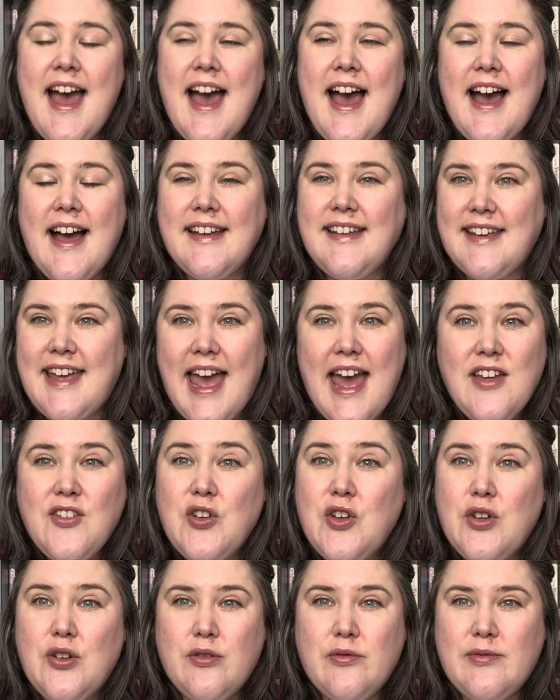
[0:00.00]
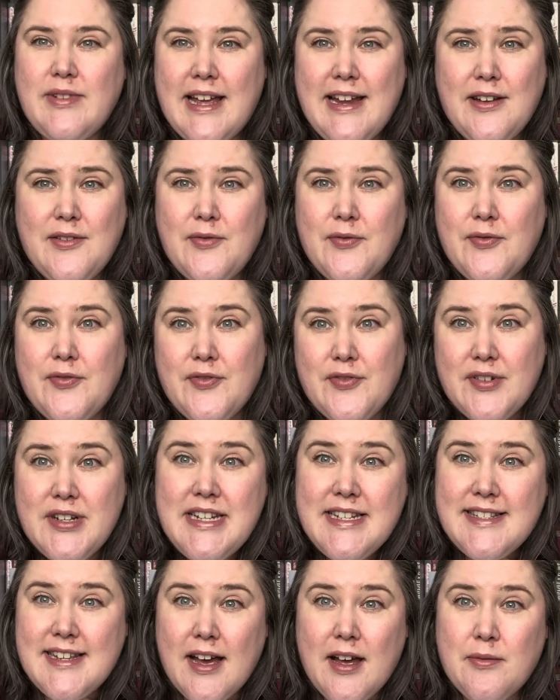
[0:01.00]
and get you like
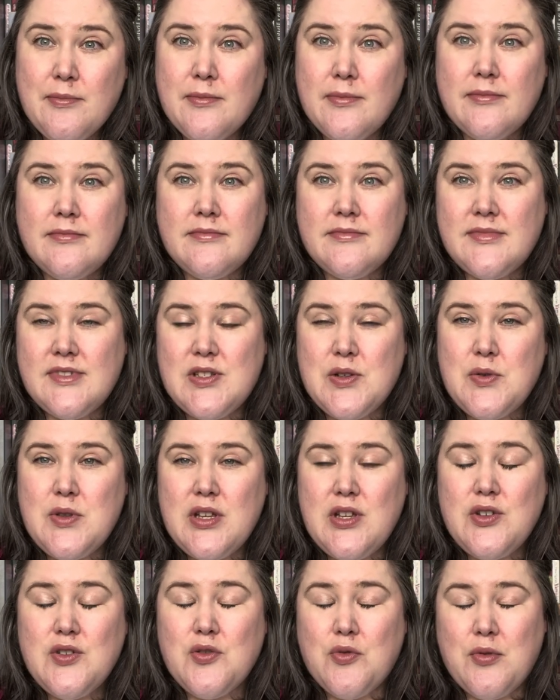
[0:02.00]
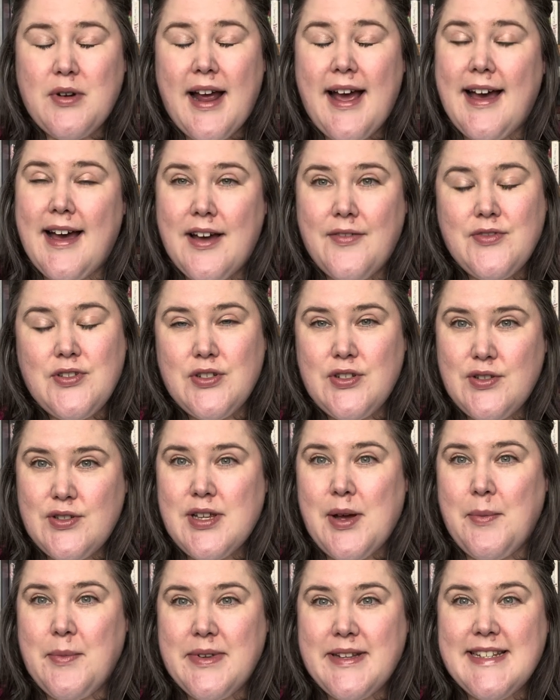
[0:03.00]
freedom so that you don't have to do
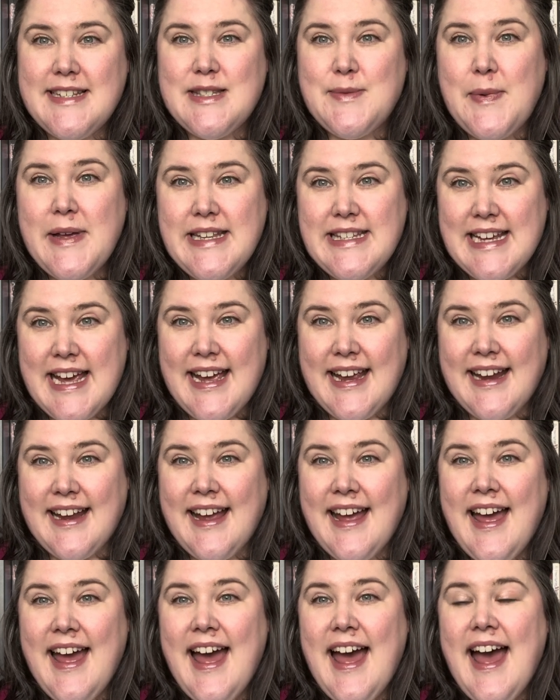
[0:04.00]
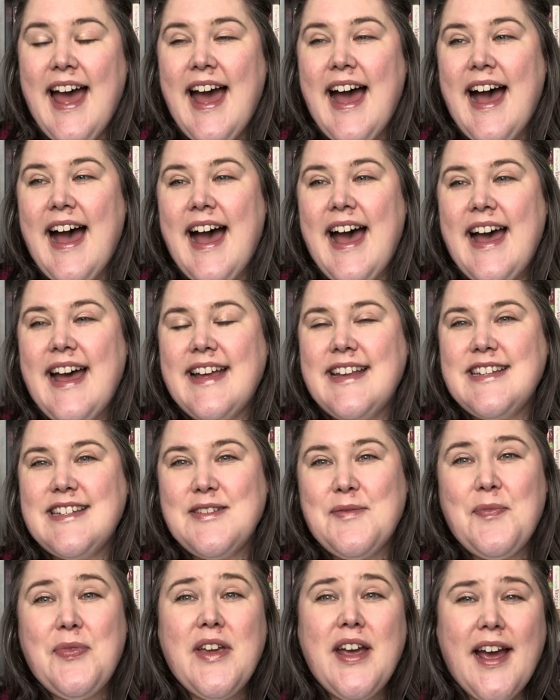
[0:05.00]
somebody's bidding. And
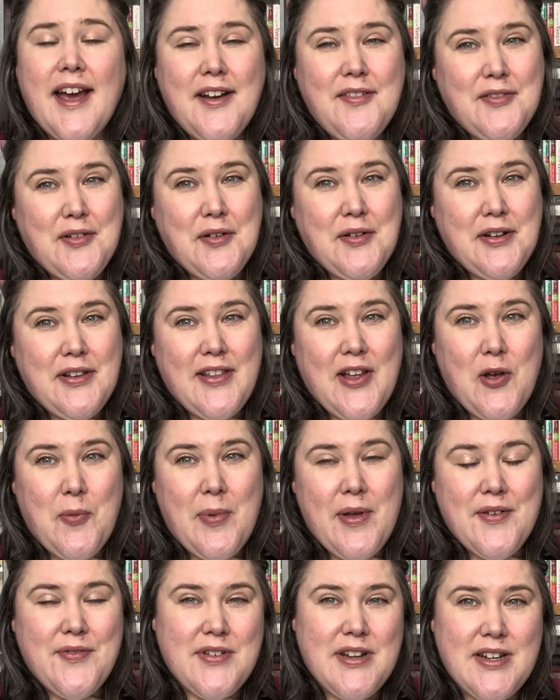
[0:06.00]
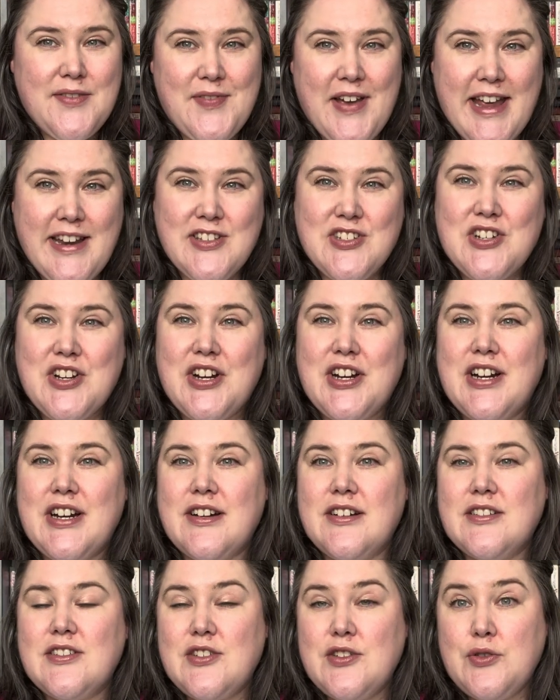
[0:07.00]
they kind of go on a little bit of an
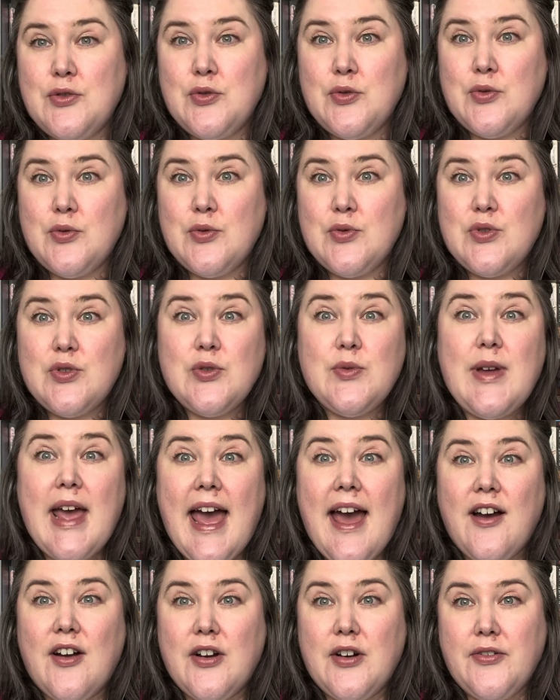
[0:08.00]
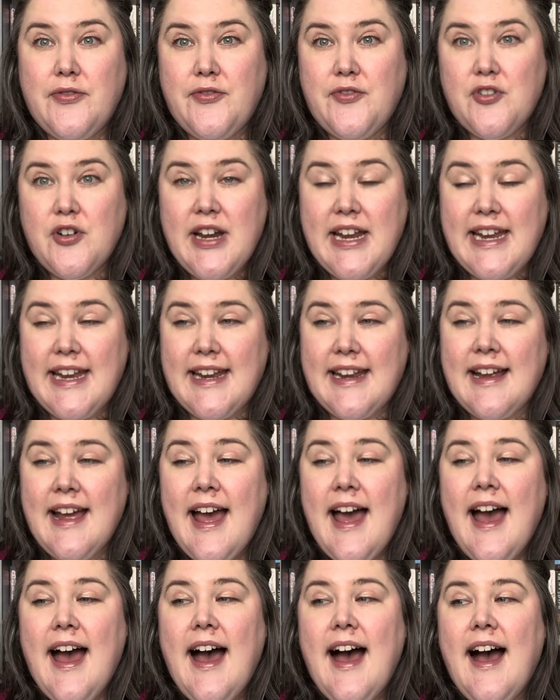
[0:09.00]
adventure to get her free.
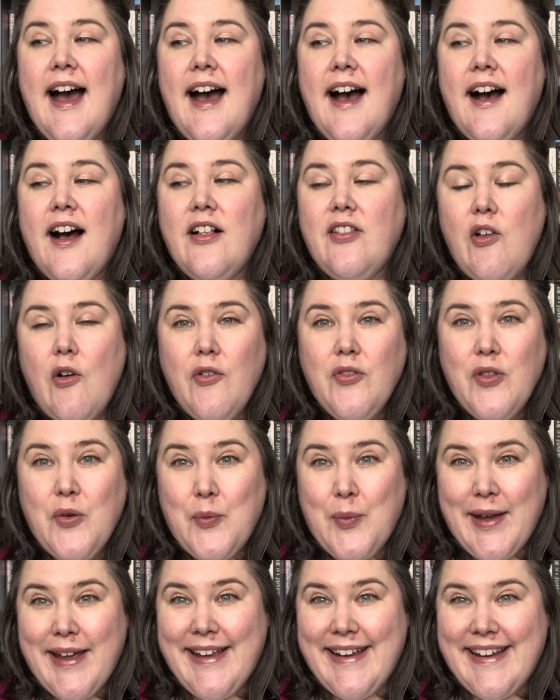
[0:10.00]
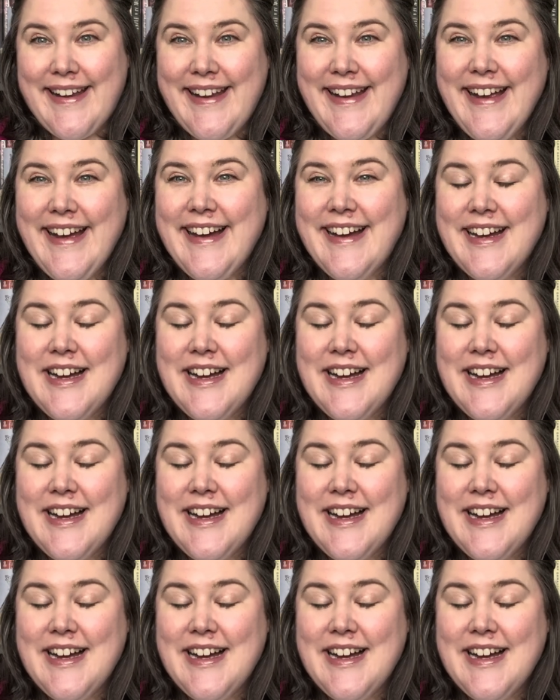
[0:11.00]
Along the way,